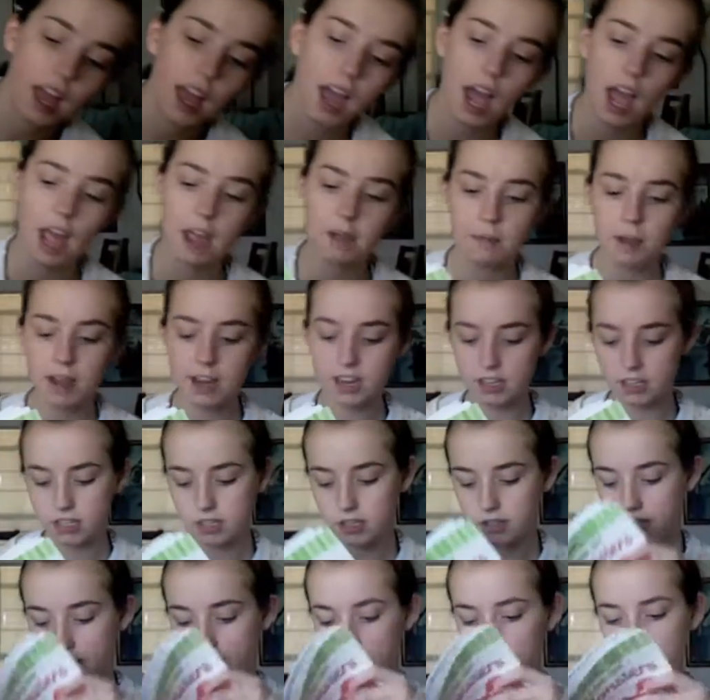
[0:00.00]
I might do
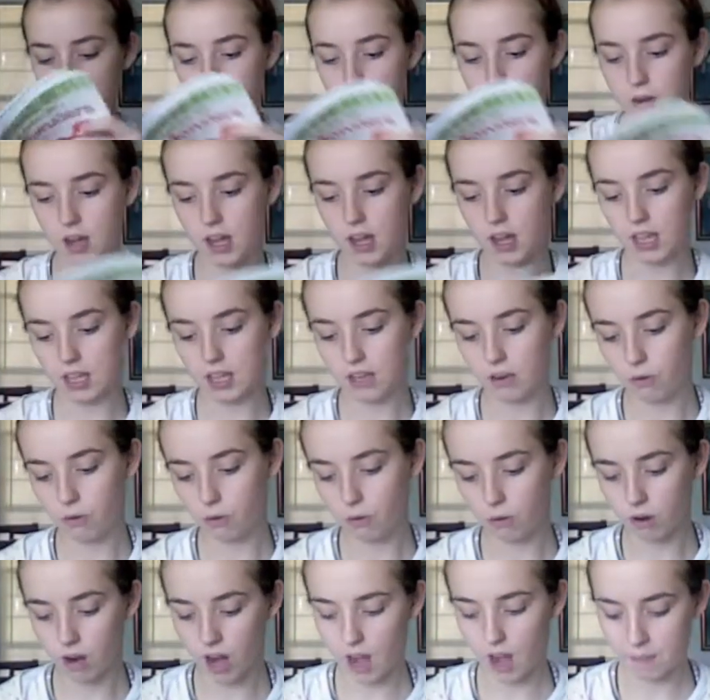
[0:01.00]
this one,
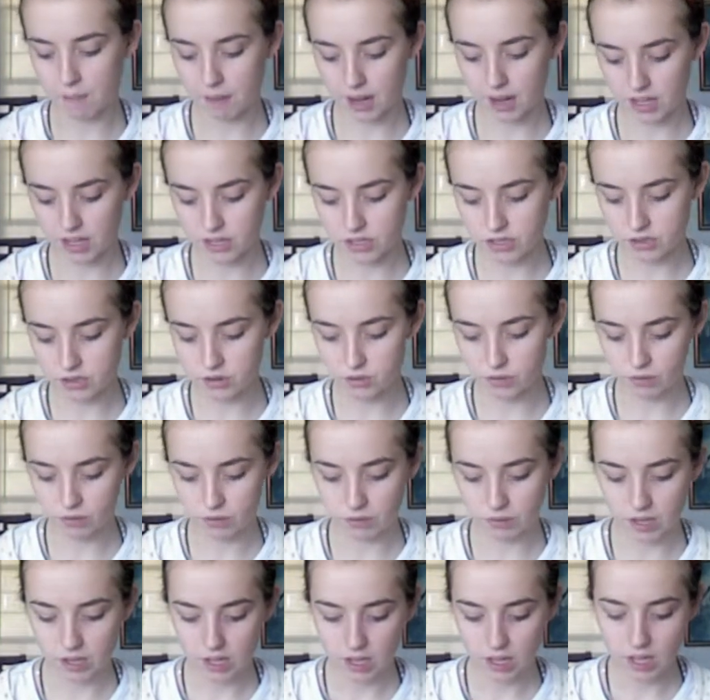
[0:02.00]
or I might
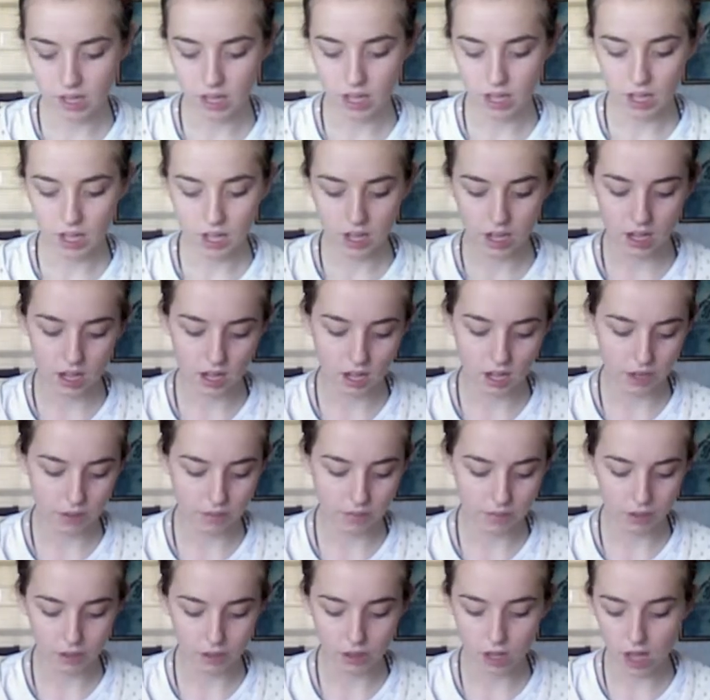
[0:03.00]
do
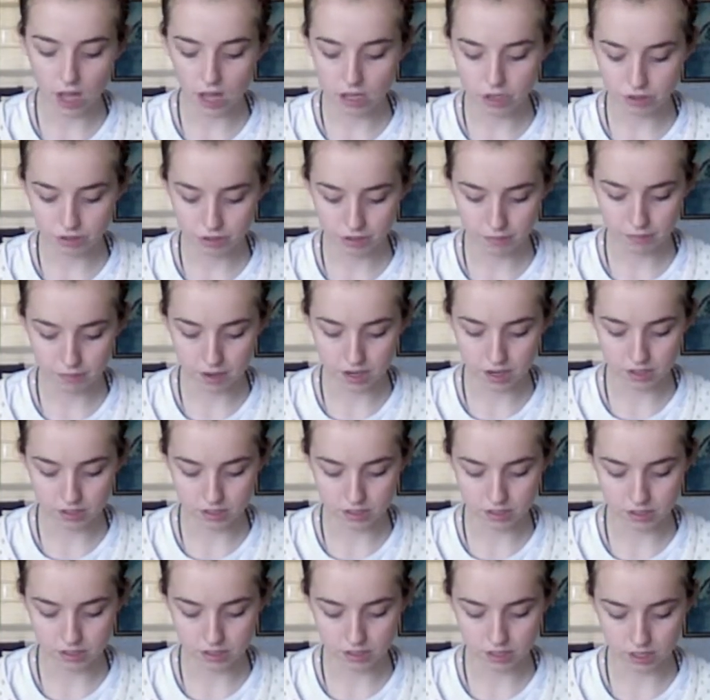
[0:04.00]
the laundry
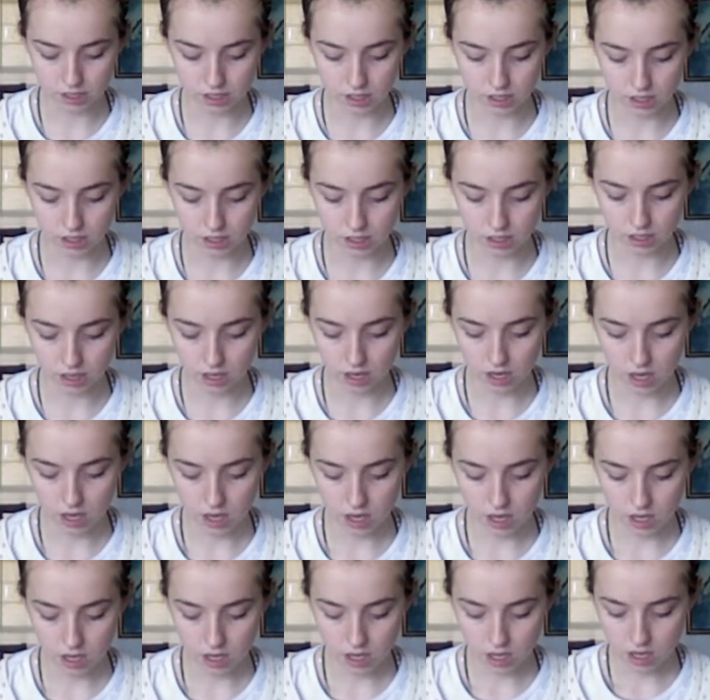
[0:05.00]
monster.
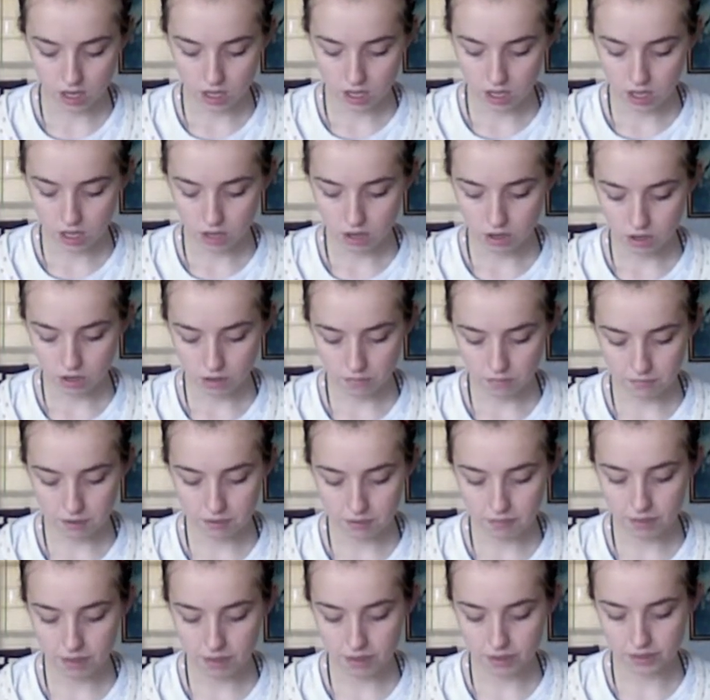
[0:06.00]
My
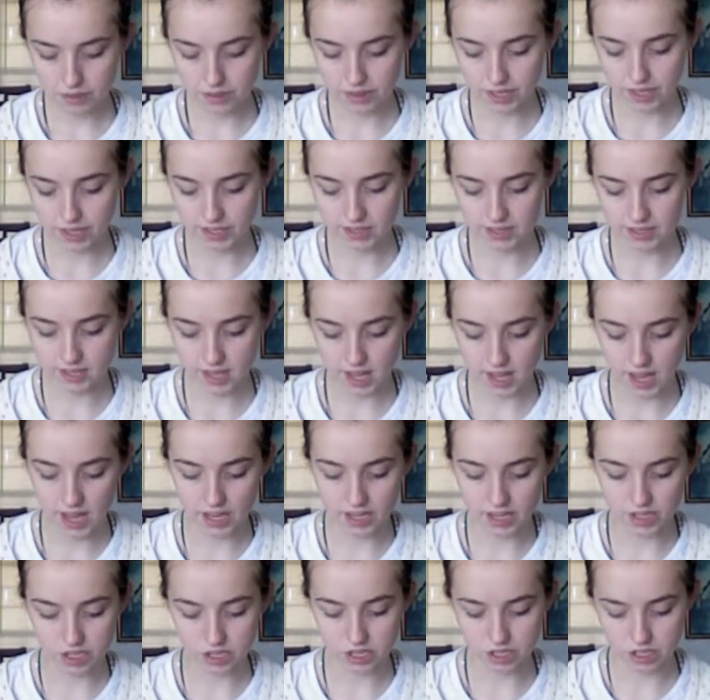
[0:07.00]
mother thinks that
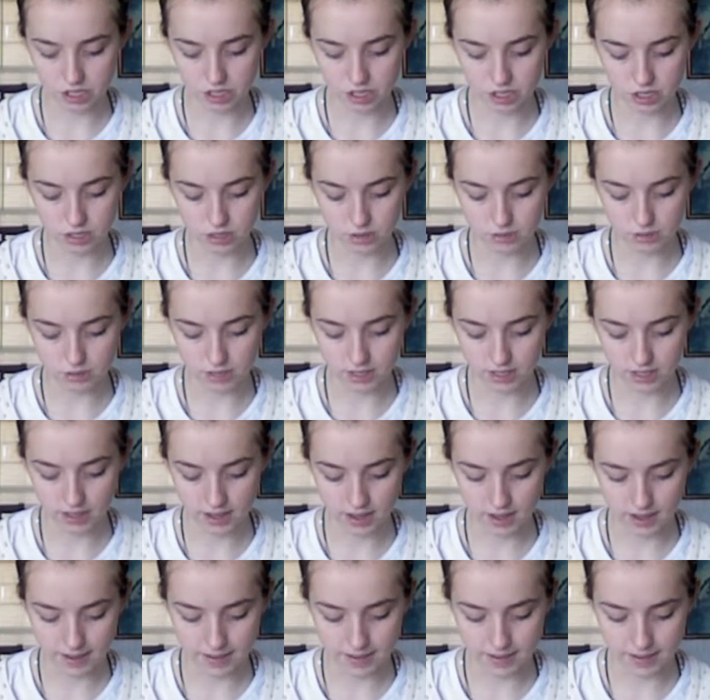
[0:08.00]
I should do the